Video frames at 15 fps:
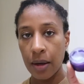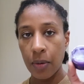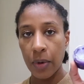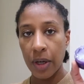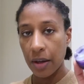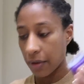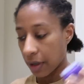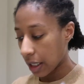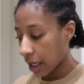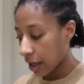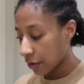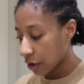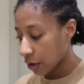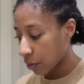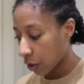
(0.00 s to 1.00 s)
whenever I
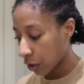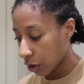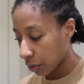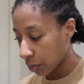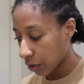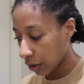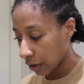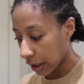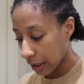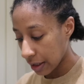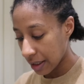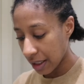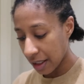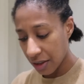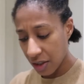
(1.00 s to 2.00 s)
have smaller
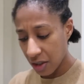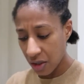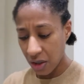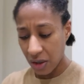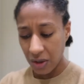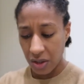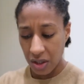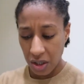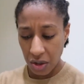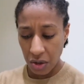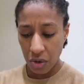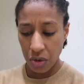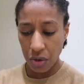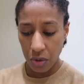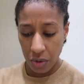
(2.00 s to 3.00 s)
products, that I just
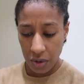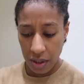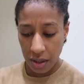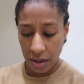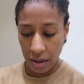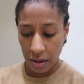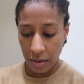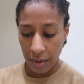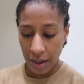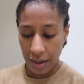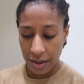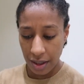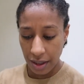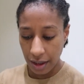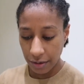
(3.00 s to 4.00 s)
continue using them
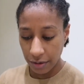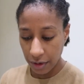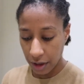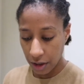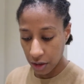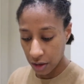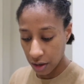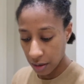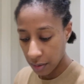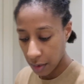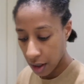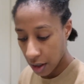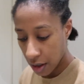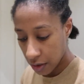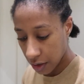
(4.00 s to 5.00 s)
until I finish
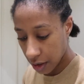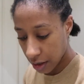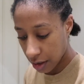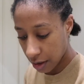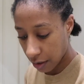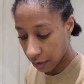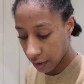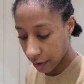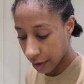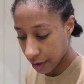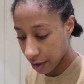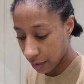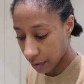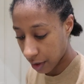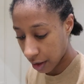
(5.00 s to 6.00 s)
them. So that's definitely
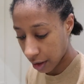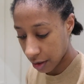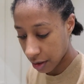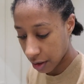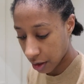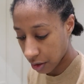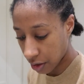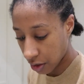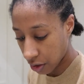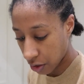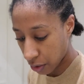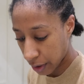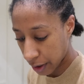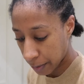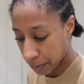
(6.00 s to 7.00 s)
something I started
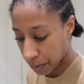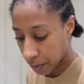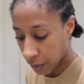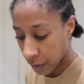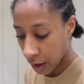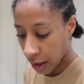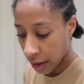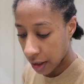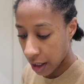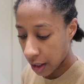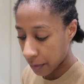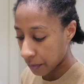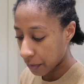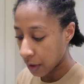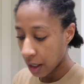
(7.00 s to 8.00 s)
doing.
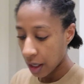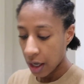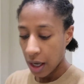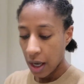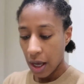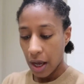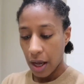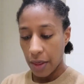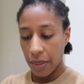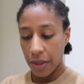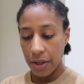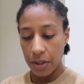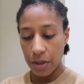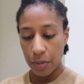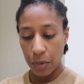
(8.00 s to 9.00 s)
Now,
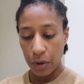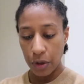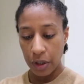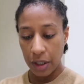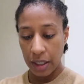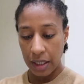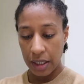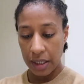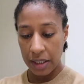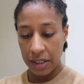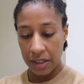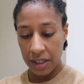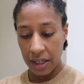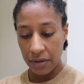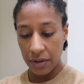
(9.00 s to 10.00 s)
this book
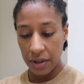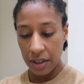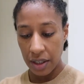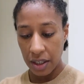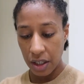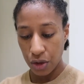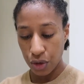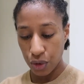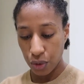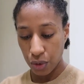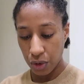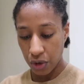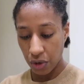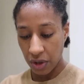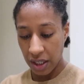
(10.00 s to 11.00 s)
is definitely a
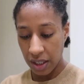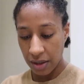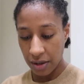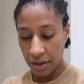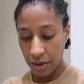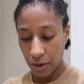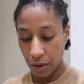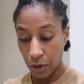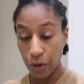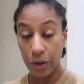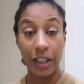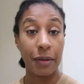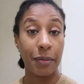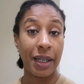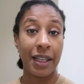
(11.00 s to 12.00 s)
short read, or
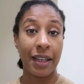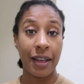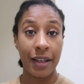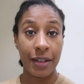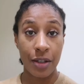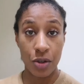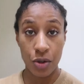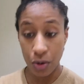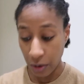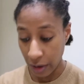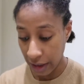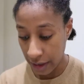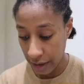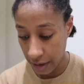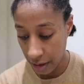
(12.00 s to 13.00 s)
in my case, a
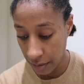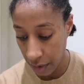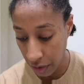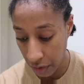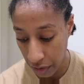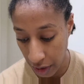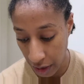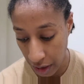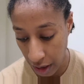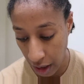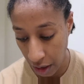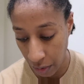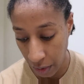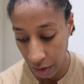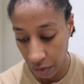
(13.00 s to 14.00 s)
short listen, because
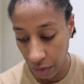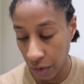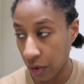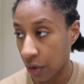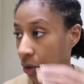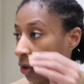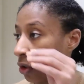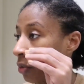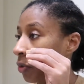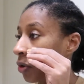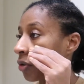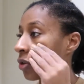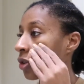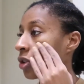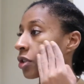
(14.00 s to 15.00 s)
I went for the
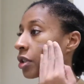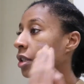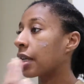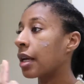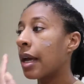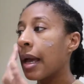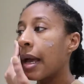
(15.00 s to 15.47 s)
audiobook version.